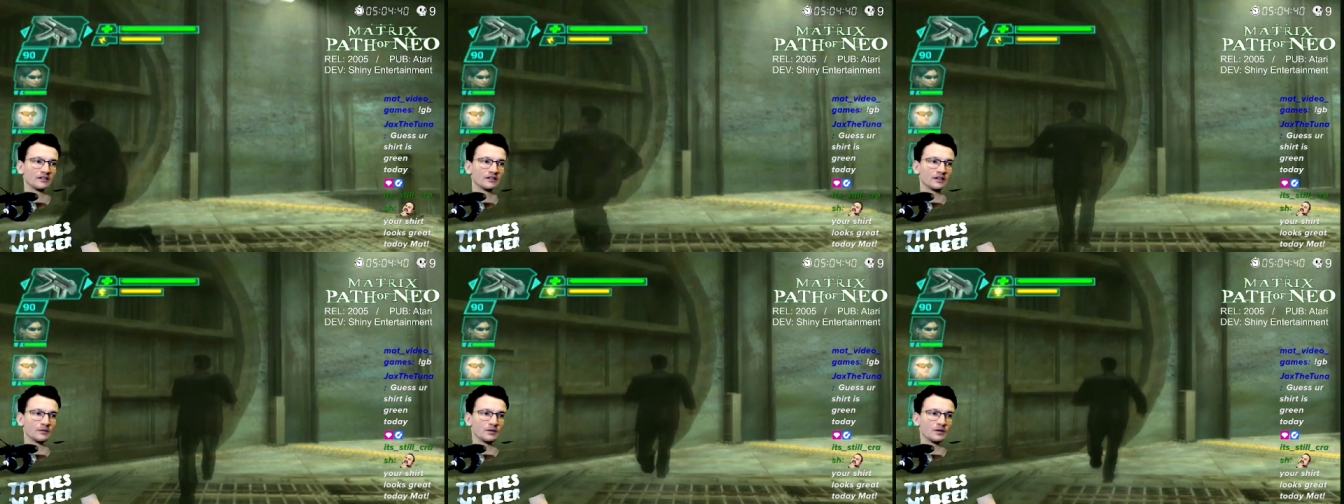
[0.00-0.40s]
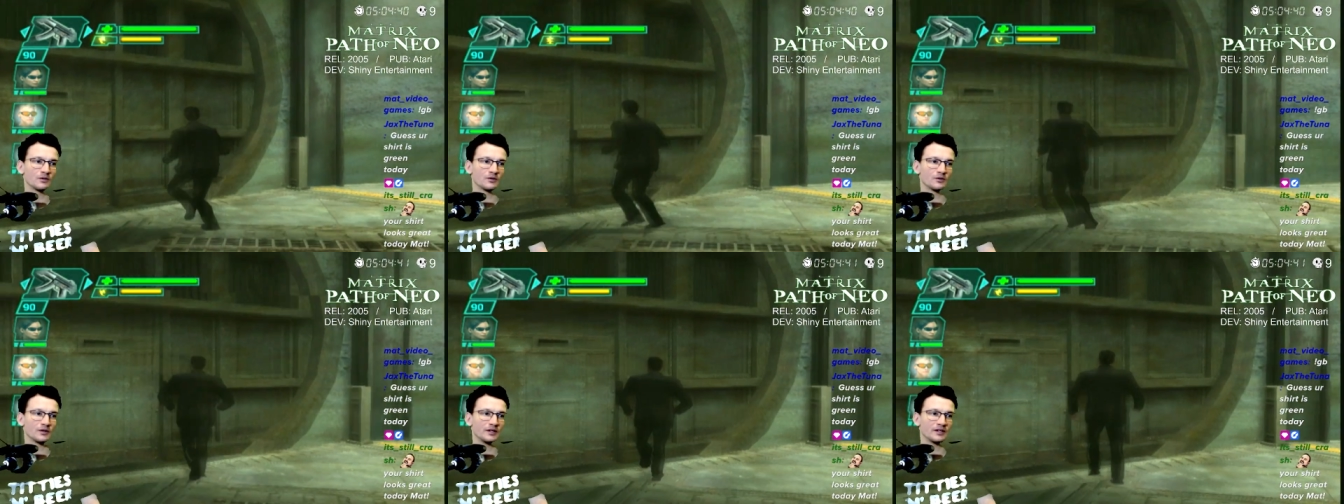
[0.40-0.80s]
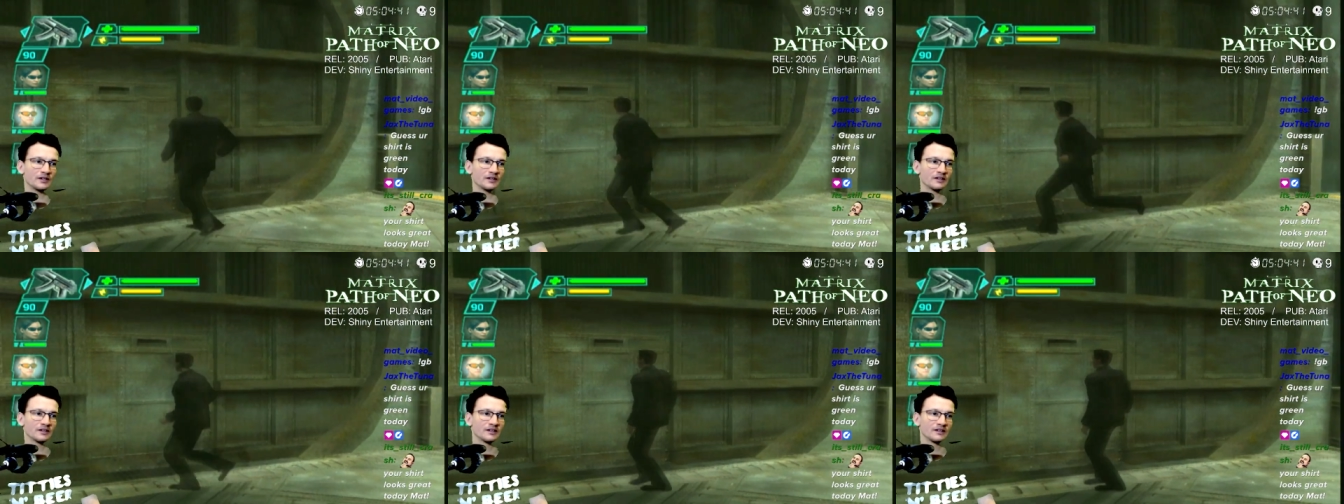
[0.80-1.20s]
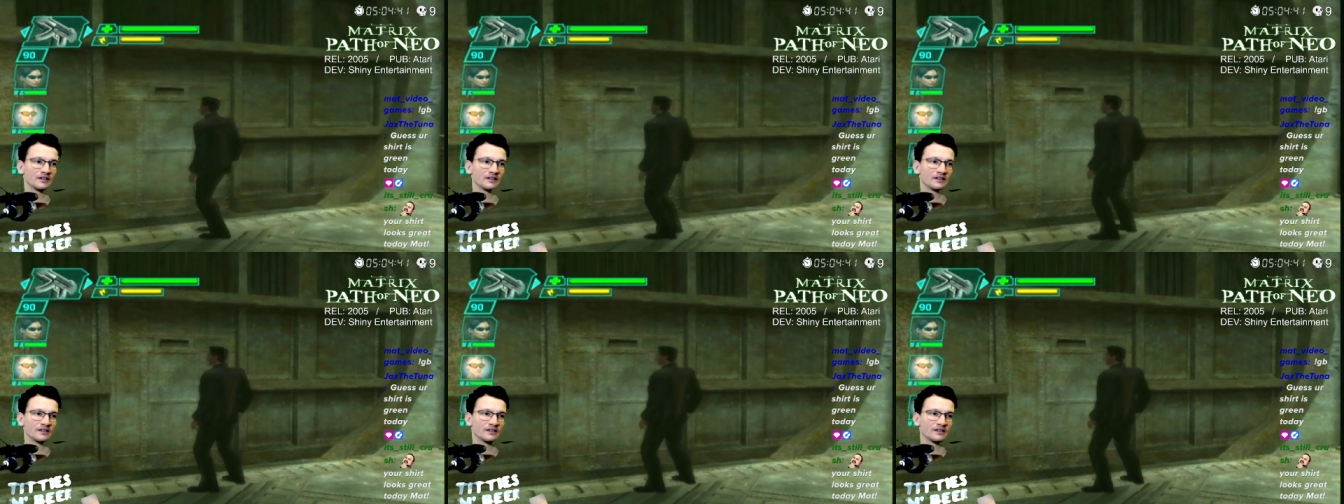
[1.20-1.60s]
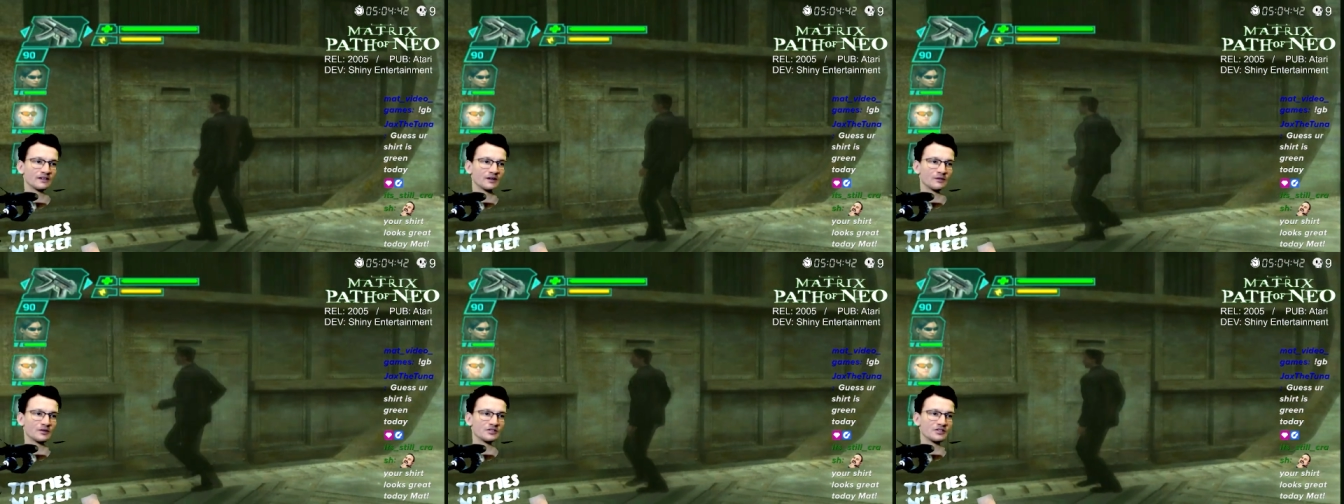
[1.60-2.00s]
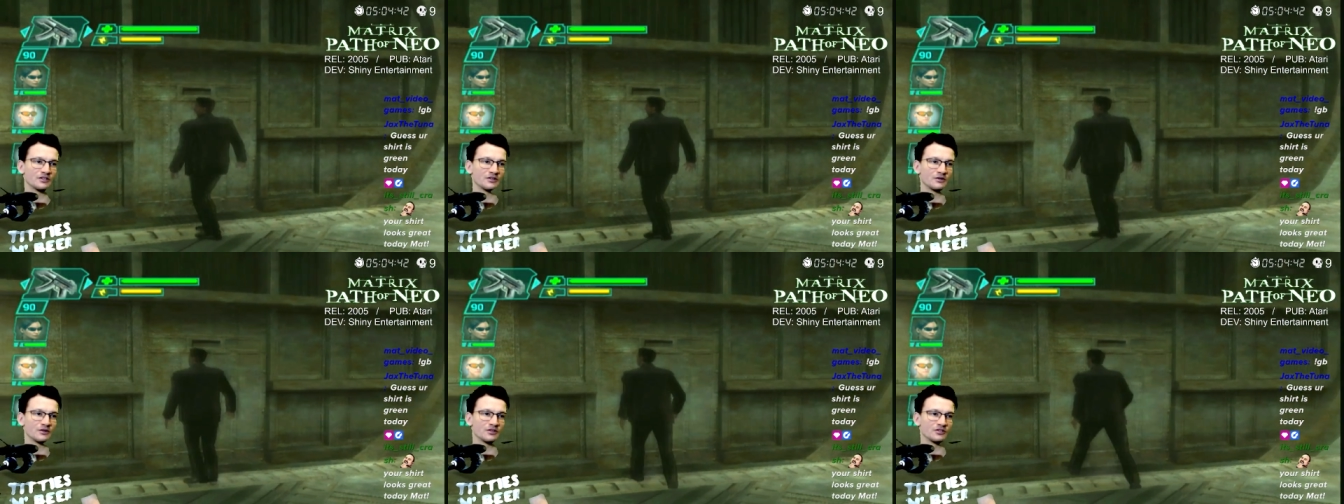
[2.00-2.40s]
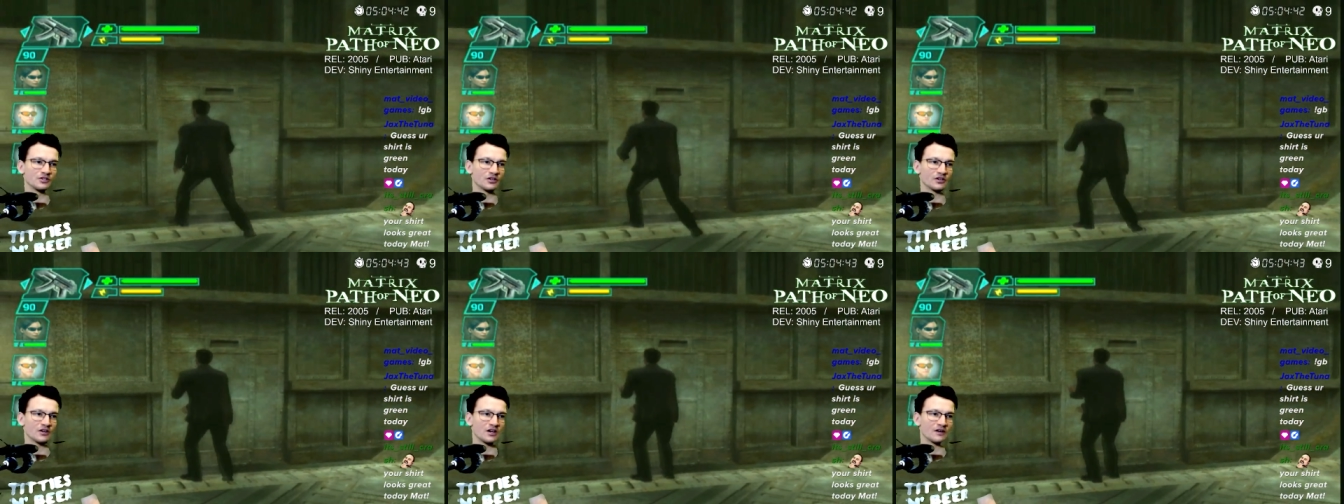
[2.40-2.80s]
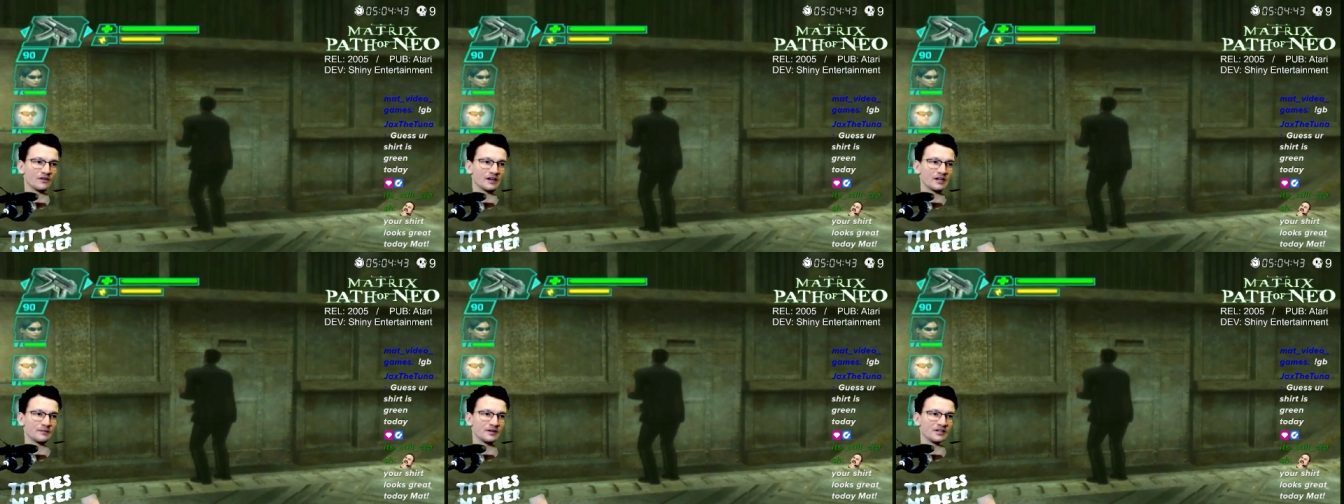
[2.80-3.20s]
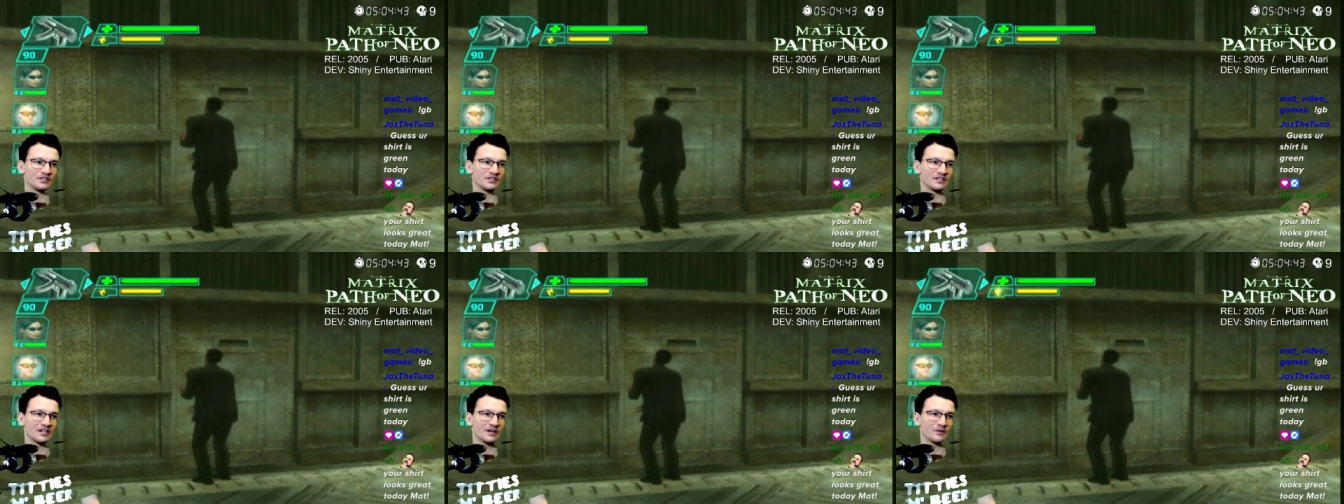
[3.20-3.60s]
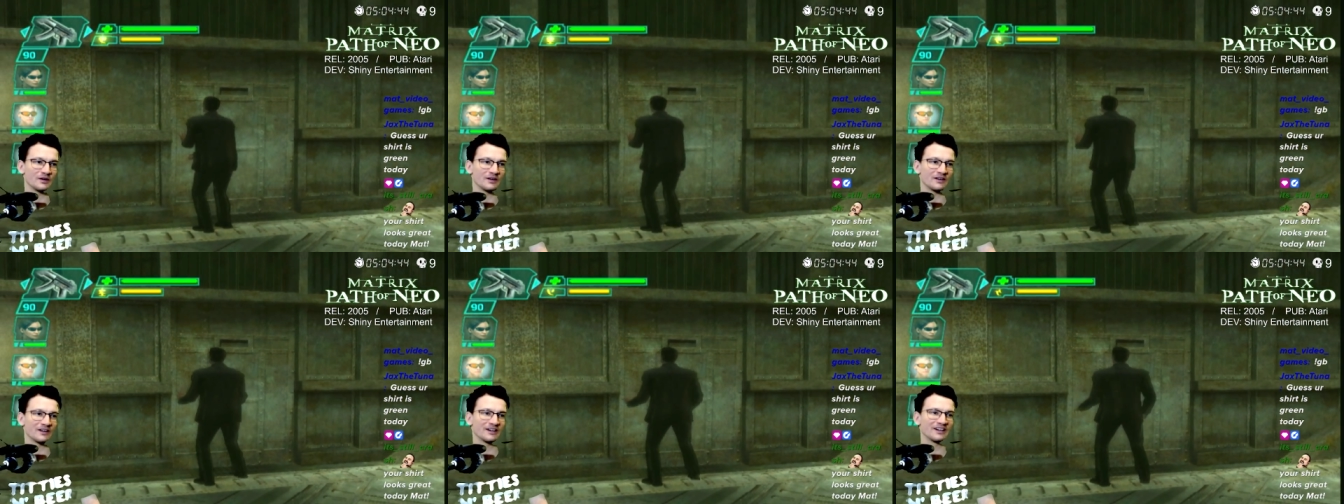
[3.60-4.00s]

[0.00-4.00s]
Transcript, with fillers: Can we go through here? Or are we just gonna do the jerk off animation? Yeah, we are.